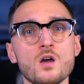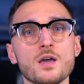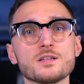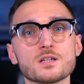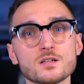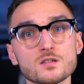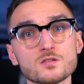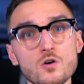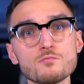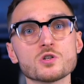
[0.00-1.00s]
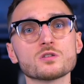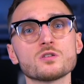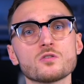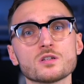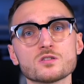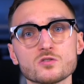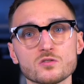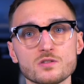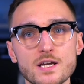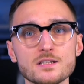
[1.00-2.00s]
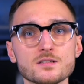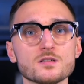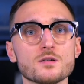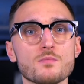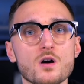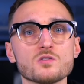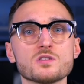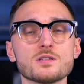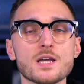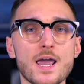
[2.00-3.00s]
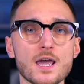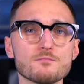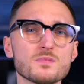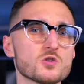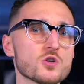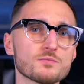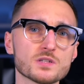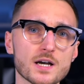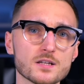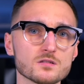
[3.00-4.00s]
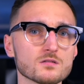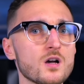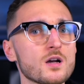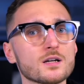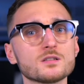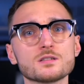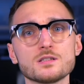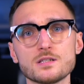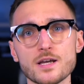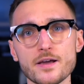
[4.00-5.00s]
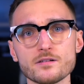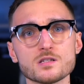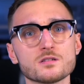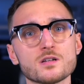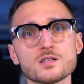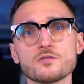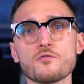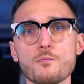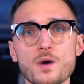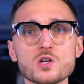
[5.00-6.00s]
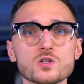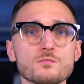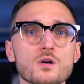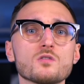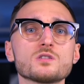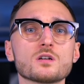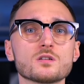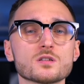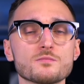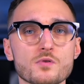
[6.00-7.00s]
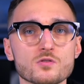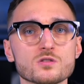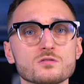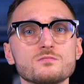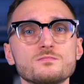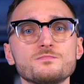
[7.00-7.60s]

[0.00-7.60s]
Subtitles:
In the contact object, you can store data about the name, job title, contact details, and other information about the contact person.